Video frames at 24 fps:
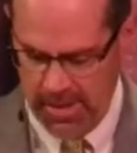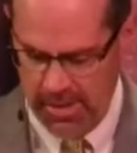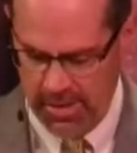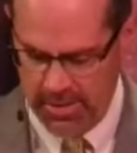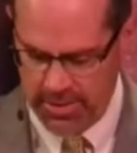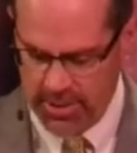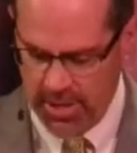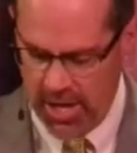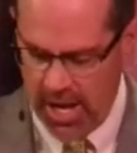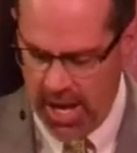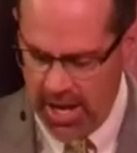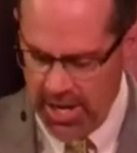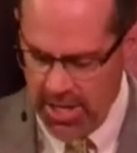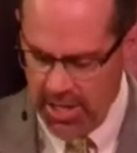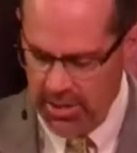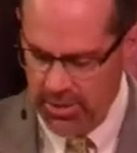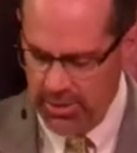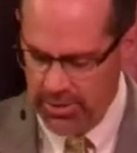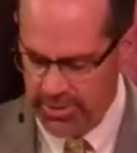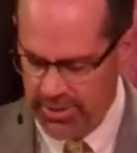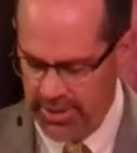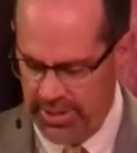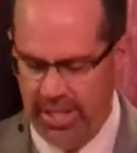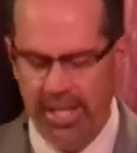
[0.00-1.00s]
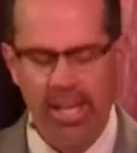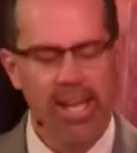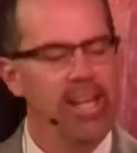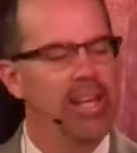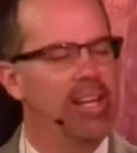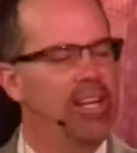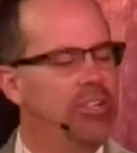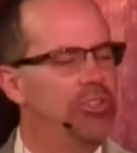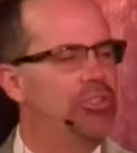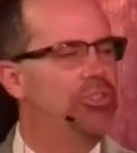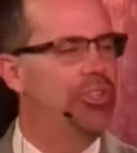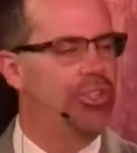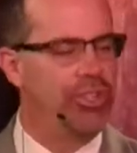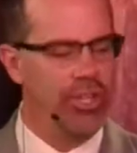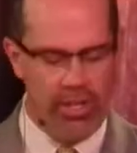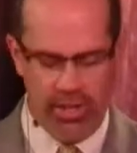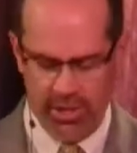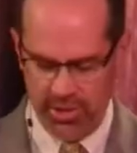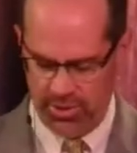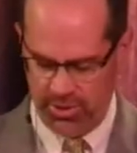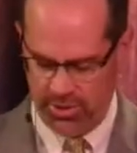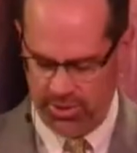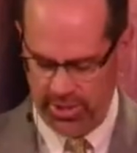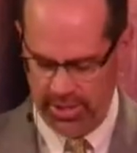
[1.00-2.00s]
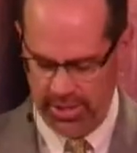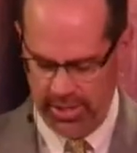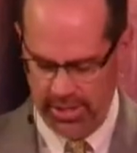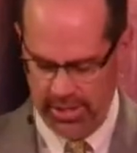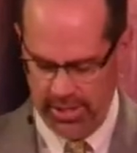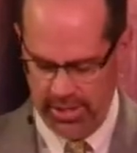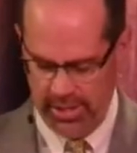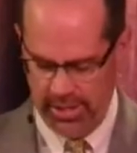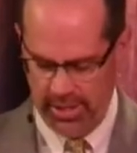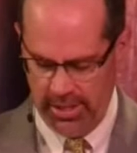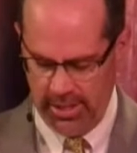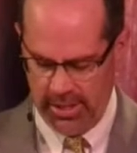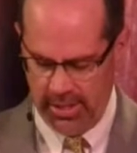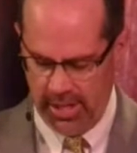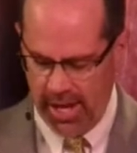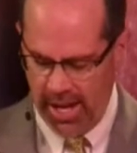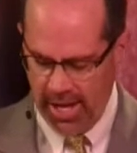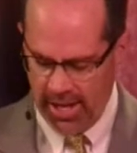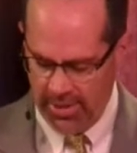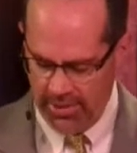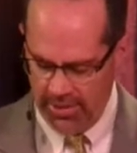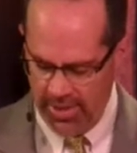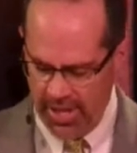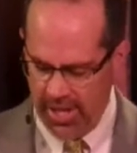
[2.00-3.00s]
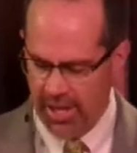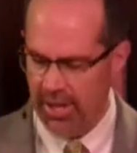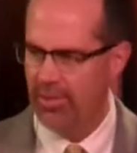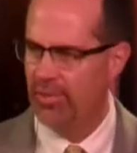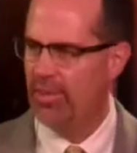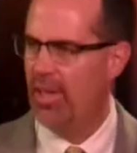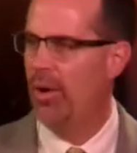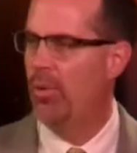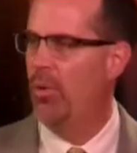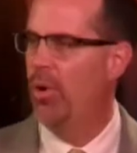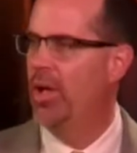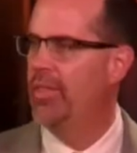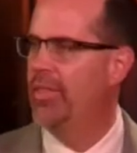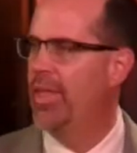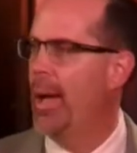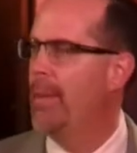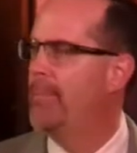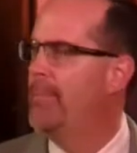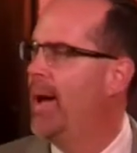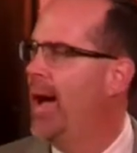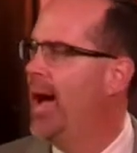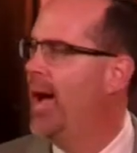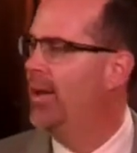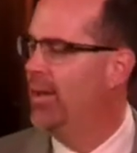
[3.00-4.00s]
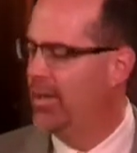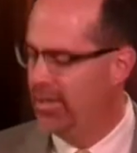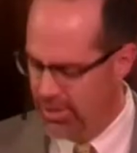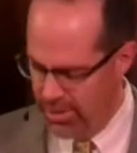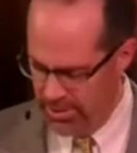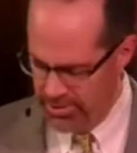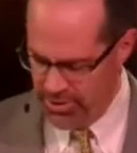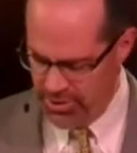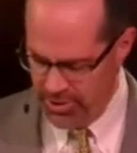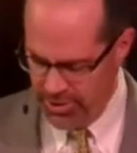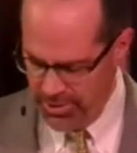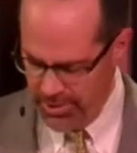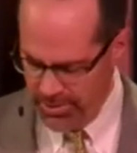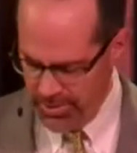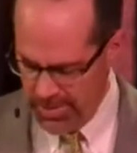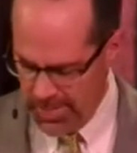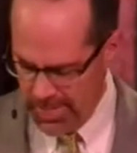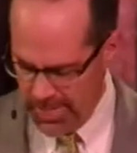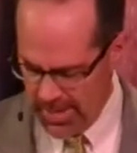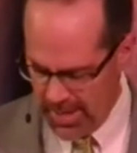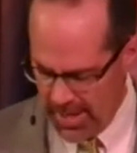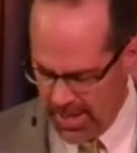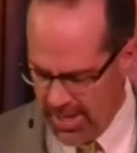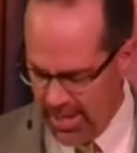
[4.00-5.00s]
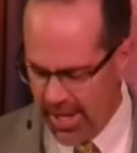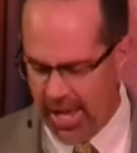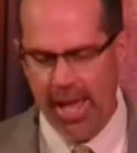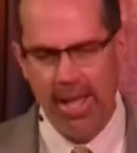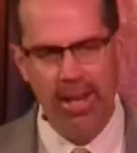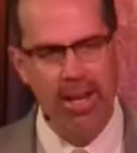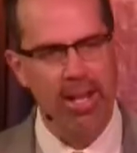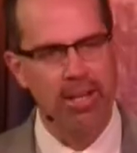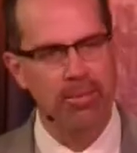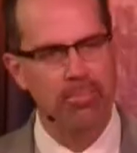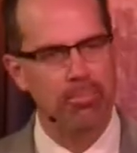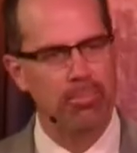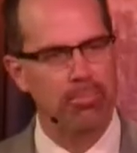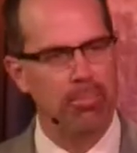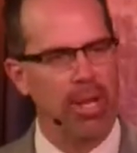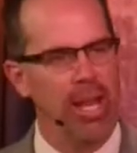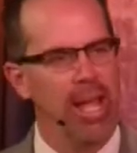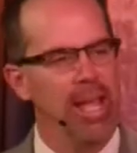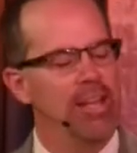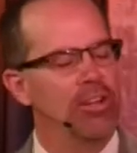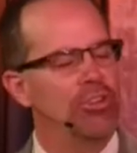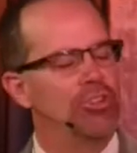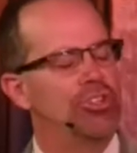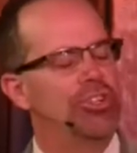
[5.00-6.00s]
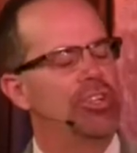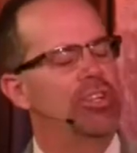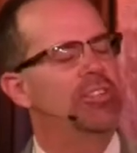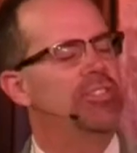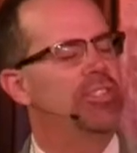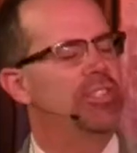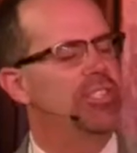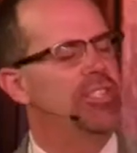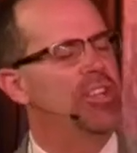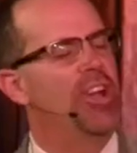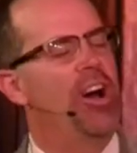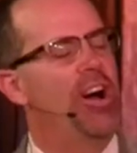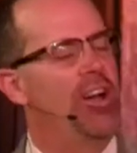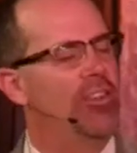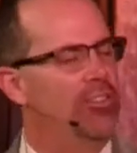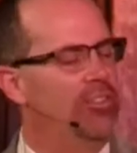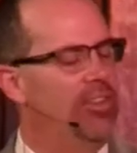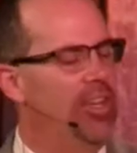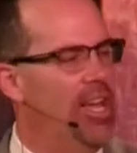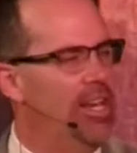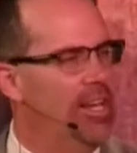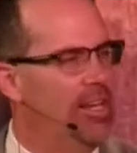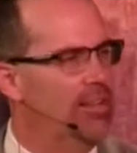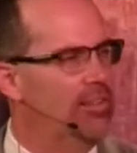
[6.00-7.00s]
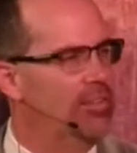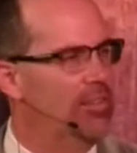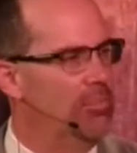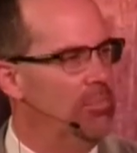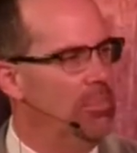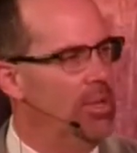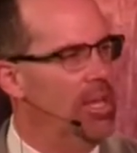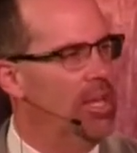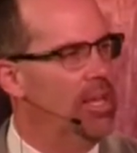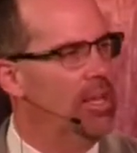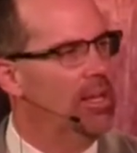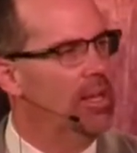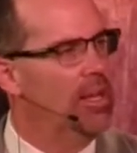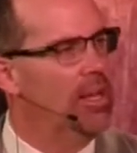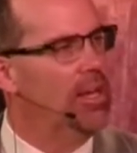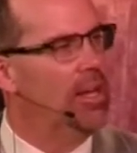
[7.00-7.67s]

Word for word: And so, how do you get a church like this? I want that badly, don't you? I, I, playing church is nauseating to me.